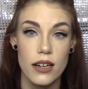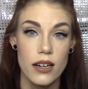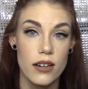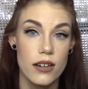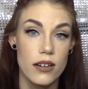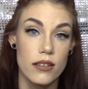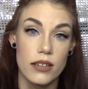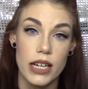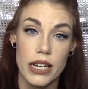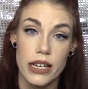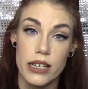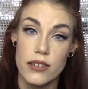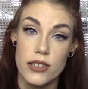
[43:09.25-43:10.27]
girl got to
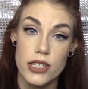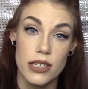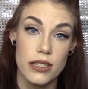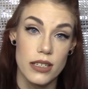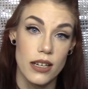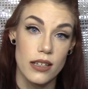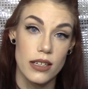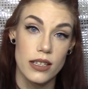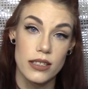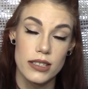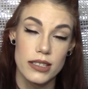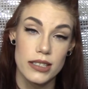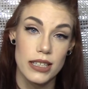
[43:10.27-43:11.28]
get her shit together.
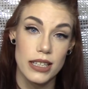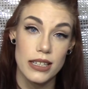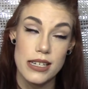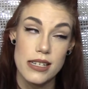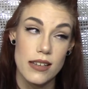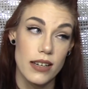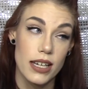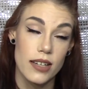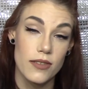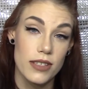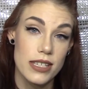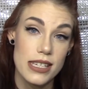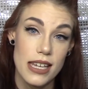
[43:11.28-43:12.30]
Like, that's all I can
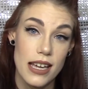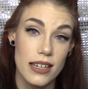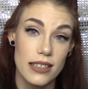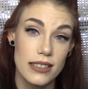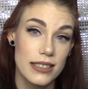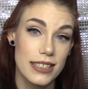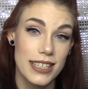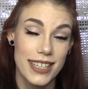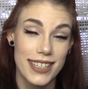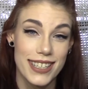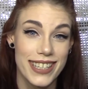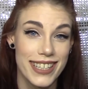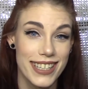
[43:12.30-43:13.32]
really say.
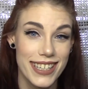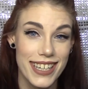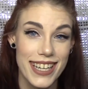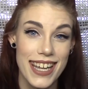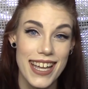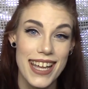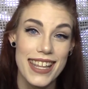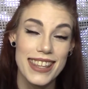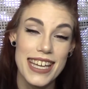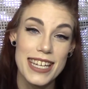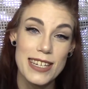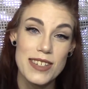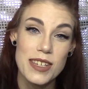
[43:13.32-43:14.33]

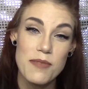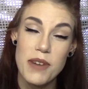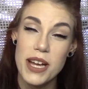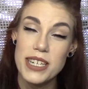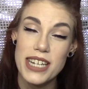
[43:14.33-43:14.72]
Thank you so much.